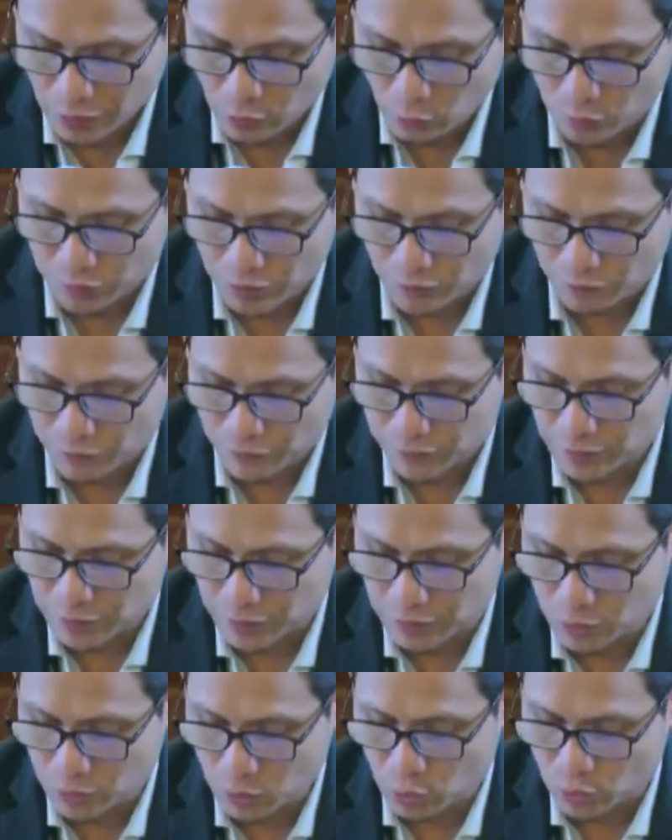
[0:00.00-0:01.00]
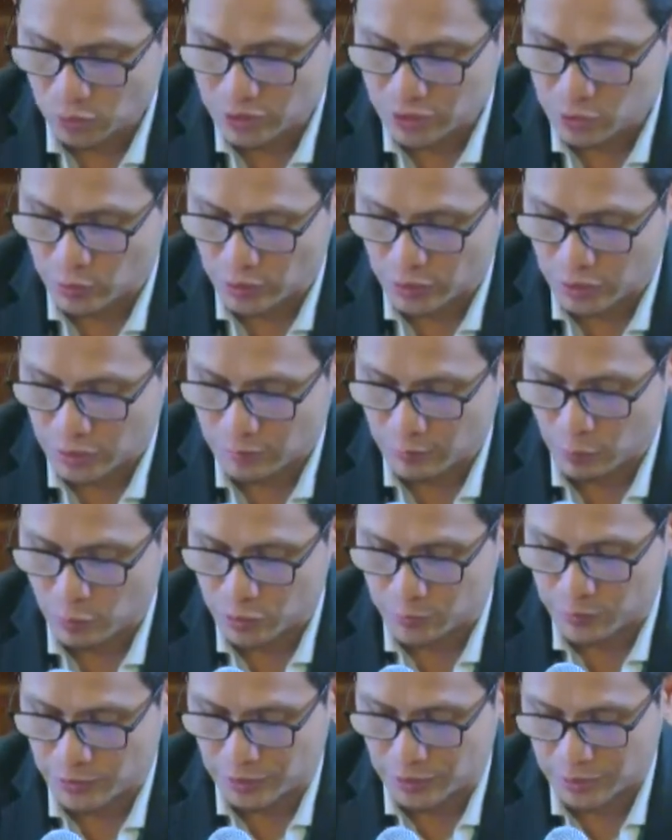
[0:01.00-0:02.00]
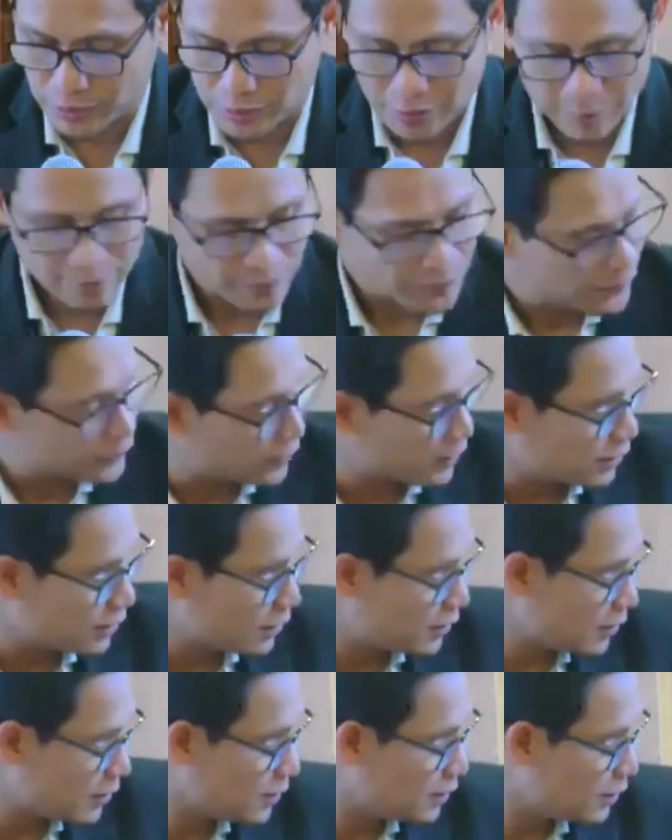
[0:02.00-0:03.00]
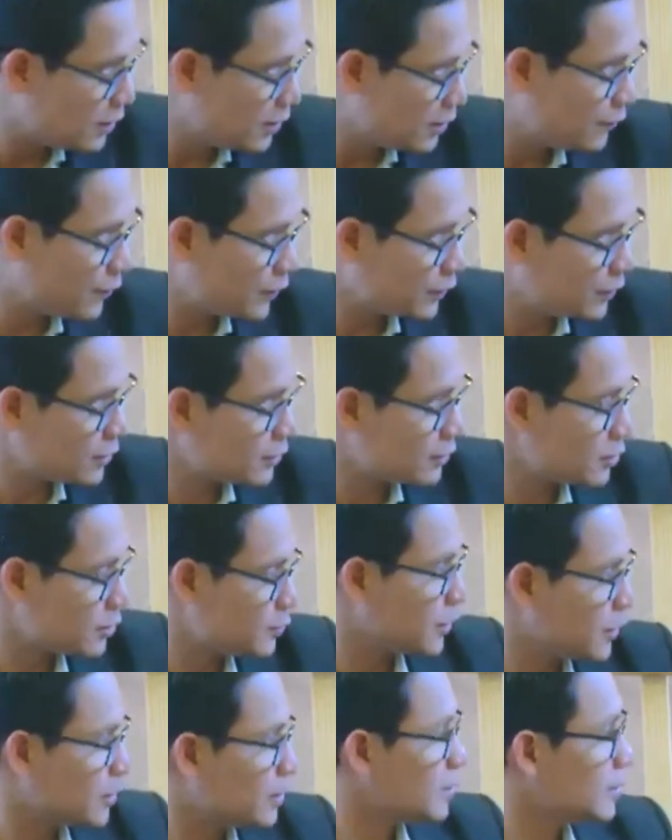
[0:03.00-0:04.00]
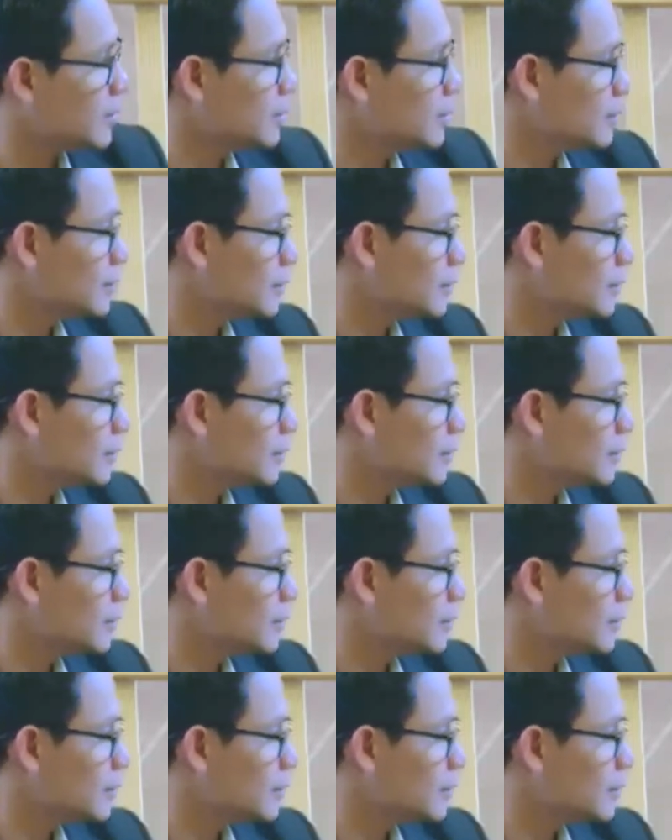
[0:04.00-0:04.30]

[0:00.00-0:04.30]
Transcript: Without further ado, let's welcome our speaker, a fantastic speaker,